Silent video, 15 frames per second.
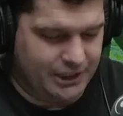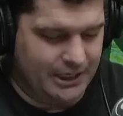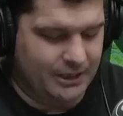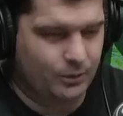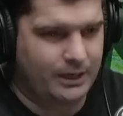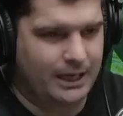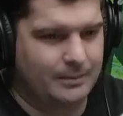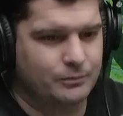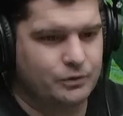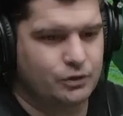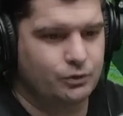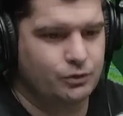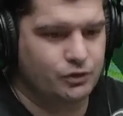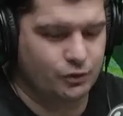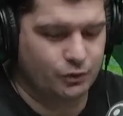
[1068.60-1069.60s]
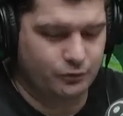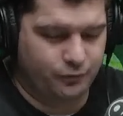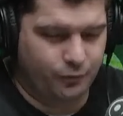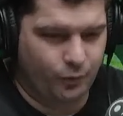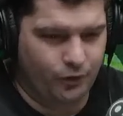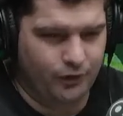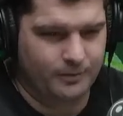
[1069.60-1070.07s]
year. It'll come too soon
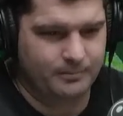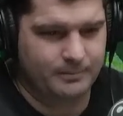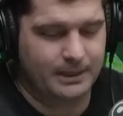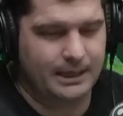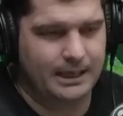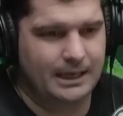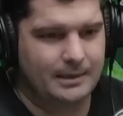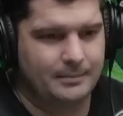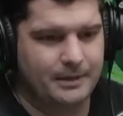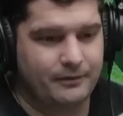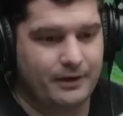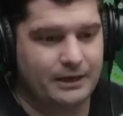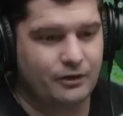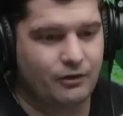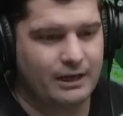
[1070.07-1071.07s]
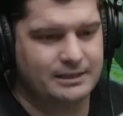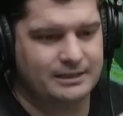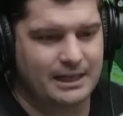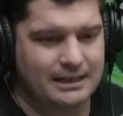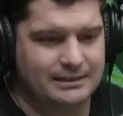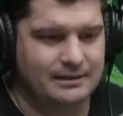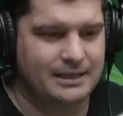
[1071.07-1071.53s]
for them. They've had a great
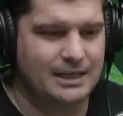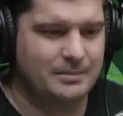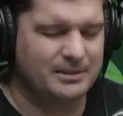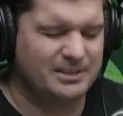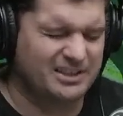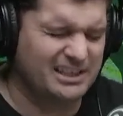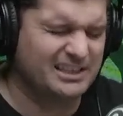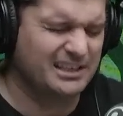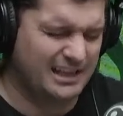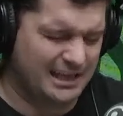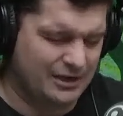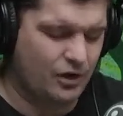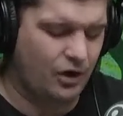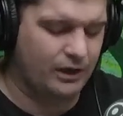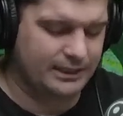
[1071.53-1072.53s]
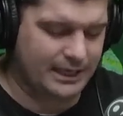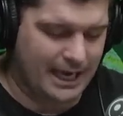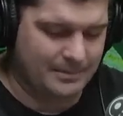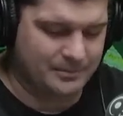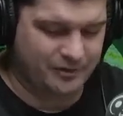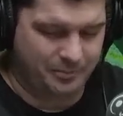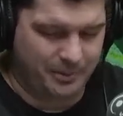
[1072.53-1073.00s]
start to the year, but 6 of their 9
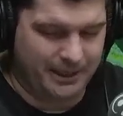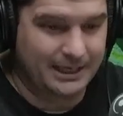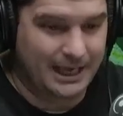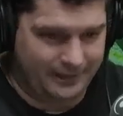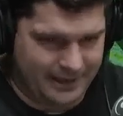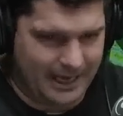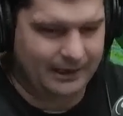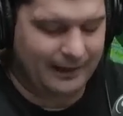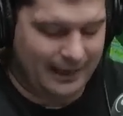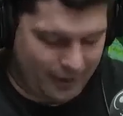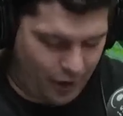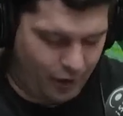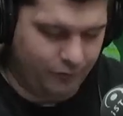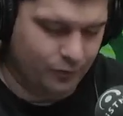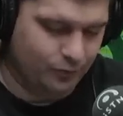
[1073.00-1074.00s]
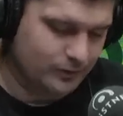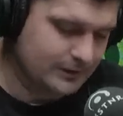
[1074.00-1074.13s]
games have been at the Adelaide Oval.